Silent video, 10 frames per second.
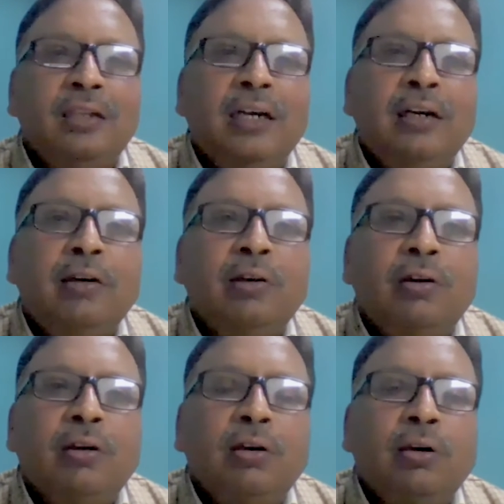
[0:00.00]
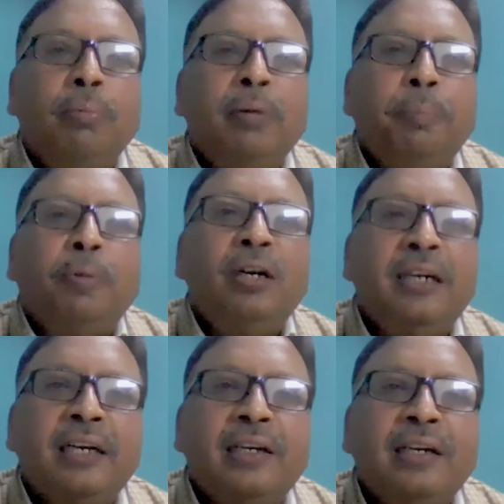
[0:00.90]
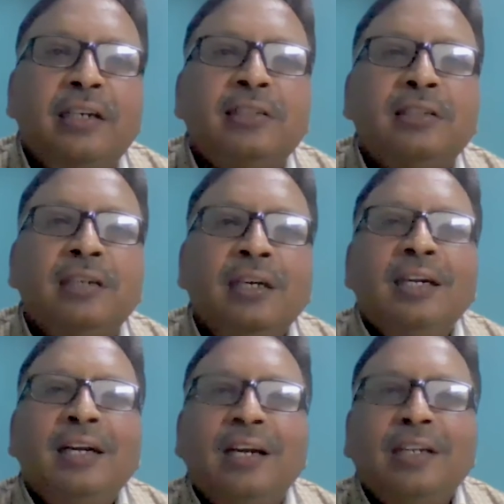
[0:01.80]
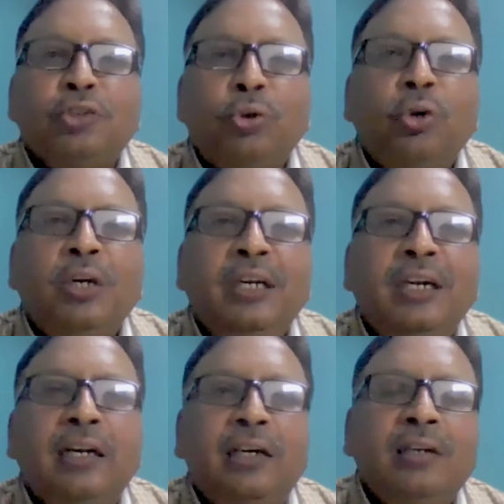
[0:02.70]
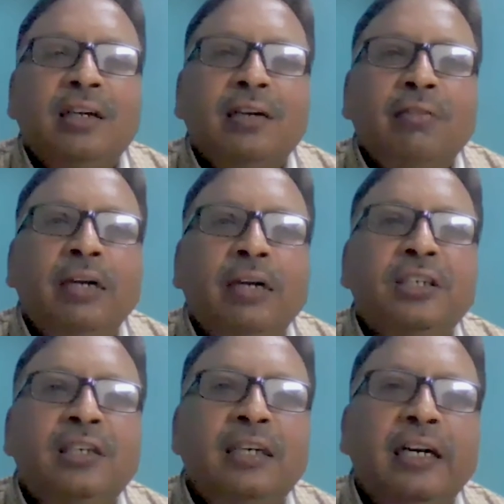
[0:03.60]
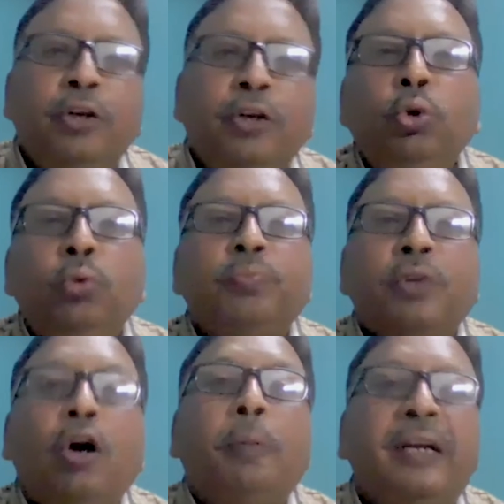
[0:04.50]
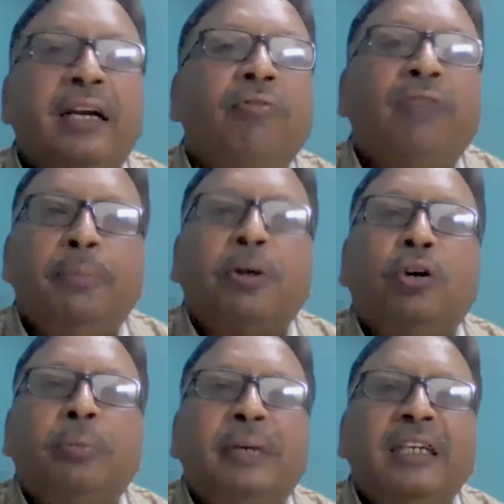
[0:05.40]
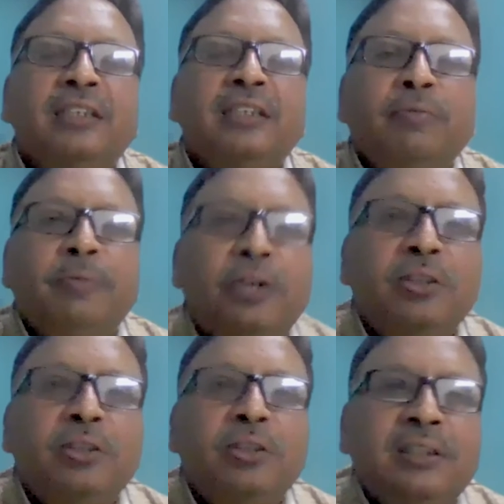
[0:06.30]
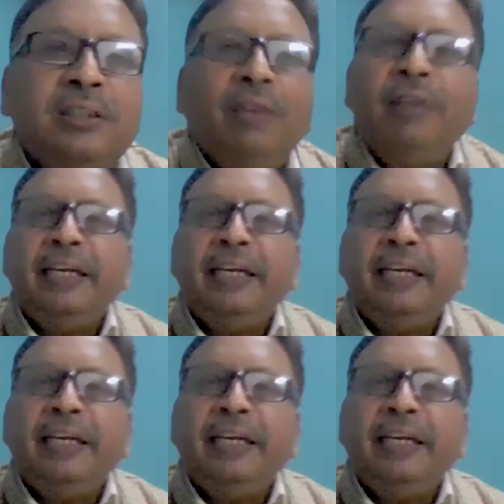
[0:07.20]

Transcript: then government polytechnics, and slowly I ventured into optical fiber communication, because